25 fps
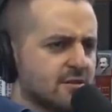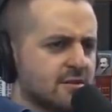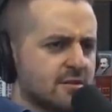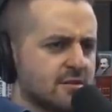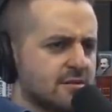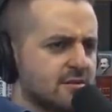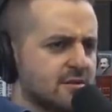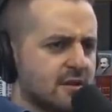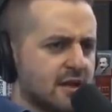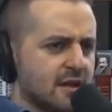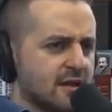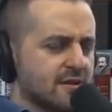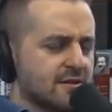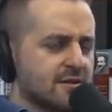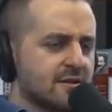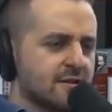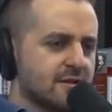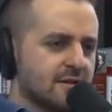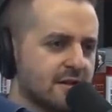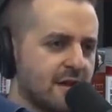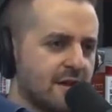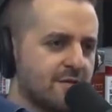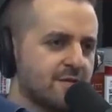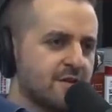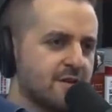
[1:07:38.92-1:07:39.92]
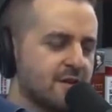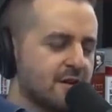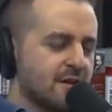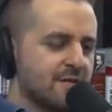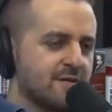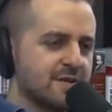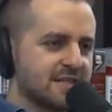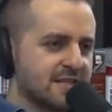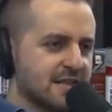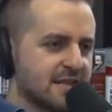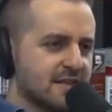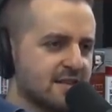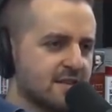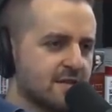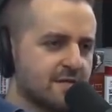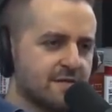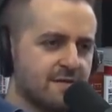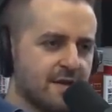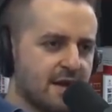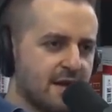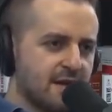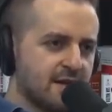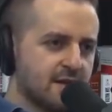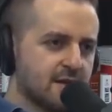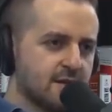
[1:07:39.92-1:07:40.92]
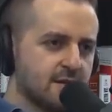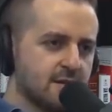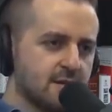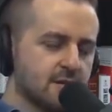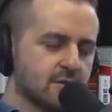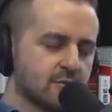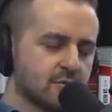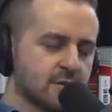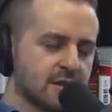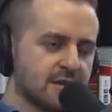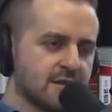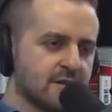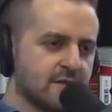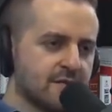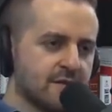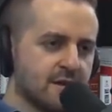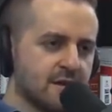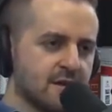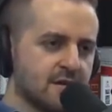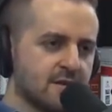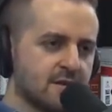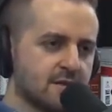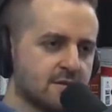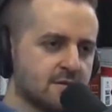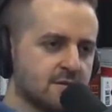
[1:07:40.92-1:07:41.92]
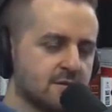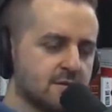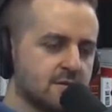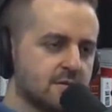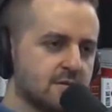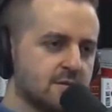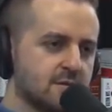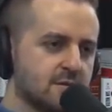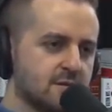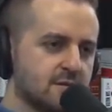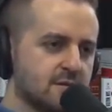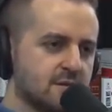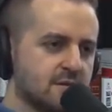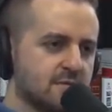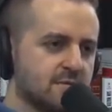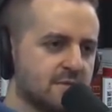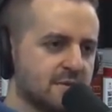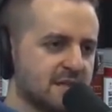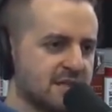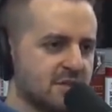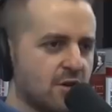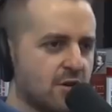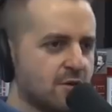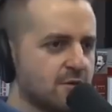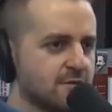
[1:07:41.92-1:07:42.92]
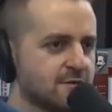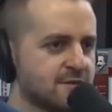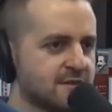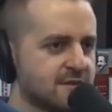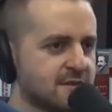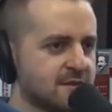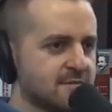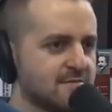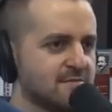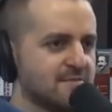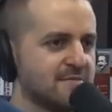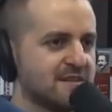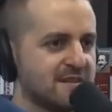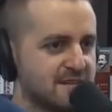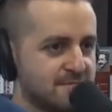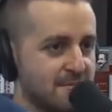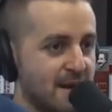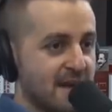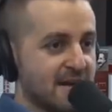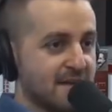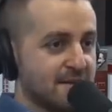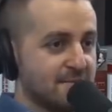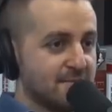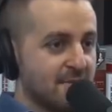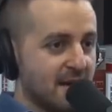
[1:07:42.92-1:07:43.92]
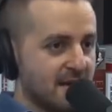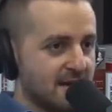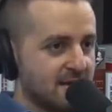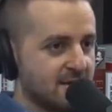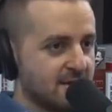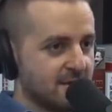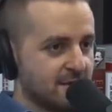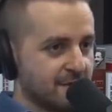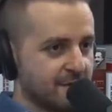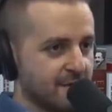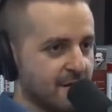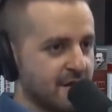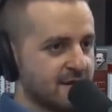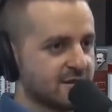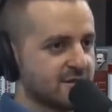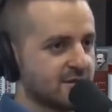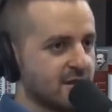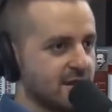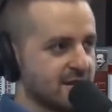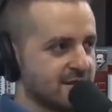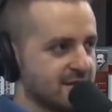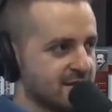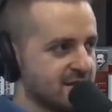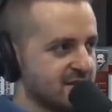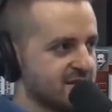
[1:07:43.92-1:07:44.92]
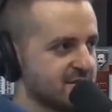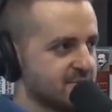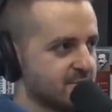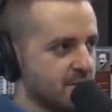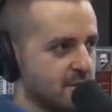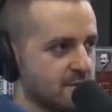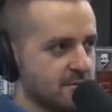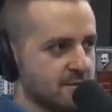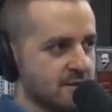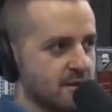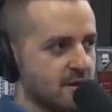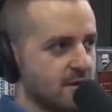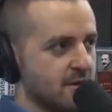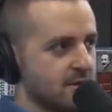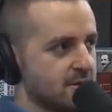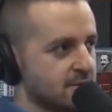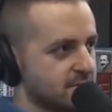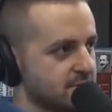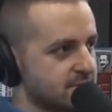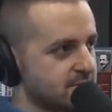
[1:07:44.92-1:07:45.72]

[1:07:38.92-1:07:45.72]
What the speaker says: dude. Nah. Have you ever seen The Founder or read The Founder? McDonald's is making money. The franchisees probably not.